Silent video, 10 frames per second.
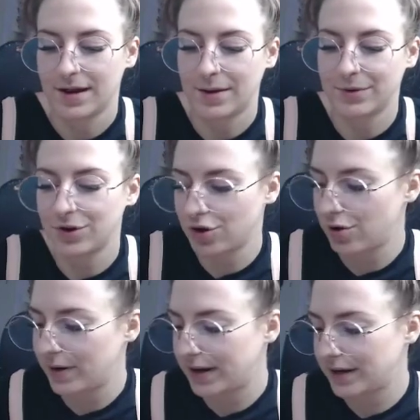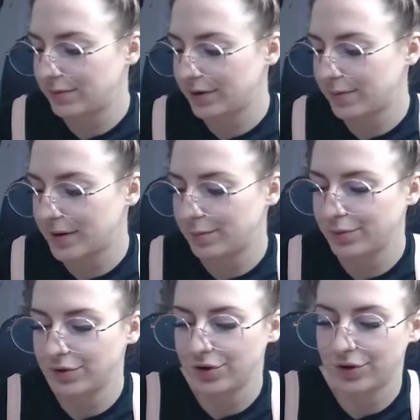I'm going to go in with my
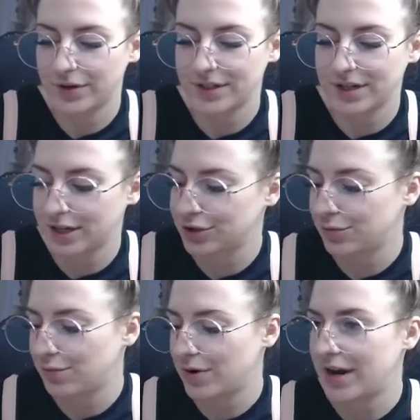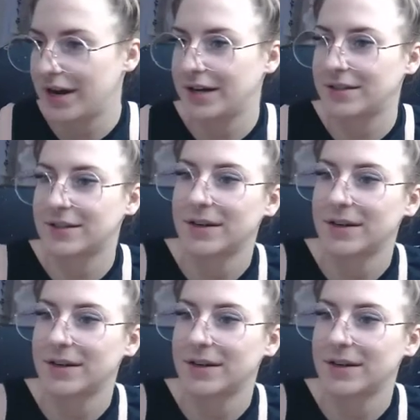blue and a touch of white.